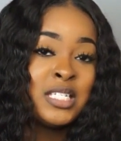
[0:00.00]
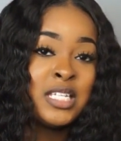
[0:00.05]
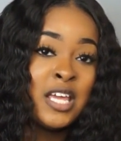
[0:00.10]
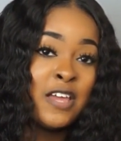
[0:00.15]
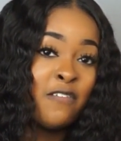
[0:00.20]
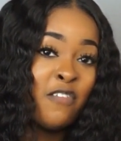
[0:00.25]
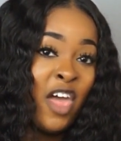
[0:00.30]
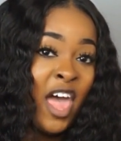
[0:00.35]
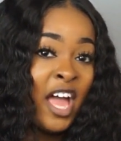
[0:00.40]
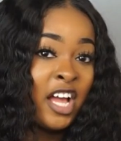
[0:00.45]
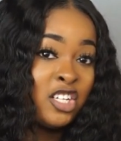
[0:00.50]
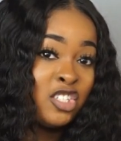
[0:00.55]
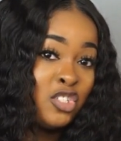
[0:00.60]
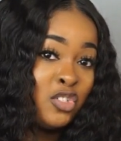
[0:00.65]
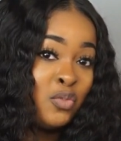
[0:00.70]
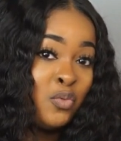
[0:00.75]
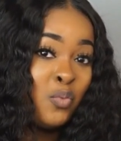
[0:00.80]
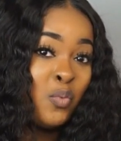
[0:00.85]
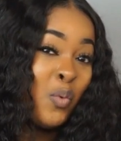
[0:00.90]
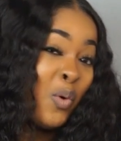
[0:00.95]
see if it
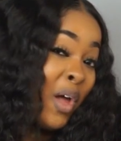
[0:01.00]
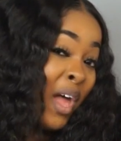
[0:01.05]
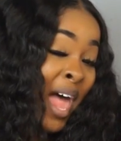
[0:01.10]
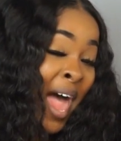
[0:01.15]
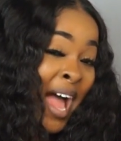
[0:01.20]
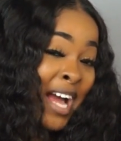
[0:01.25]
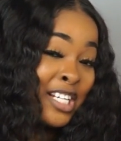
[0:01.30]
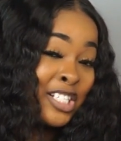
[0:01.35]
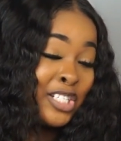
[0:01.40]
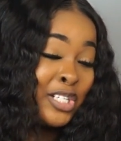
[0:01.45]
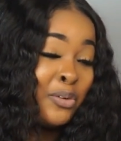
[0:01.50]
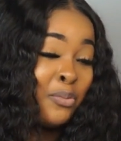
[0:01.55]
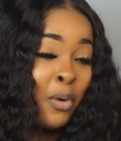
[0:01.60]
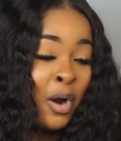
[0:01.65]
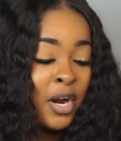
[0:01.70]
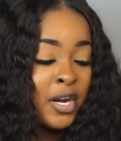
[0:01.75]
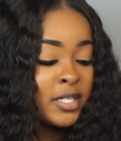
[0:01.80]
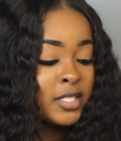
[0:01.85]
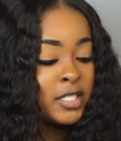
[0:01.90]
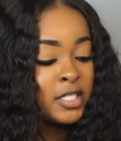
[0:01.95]
actually
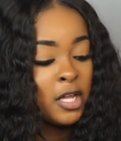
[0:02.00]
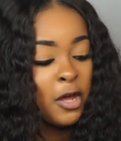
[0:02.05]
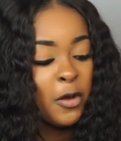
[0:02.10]
works.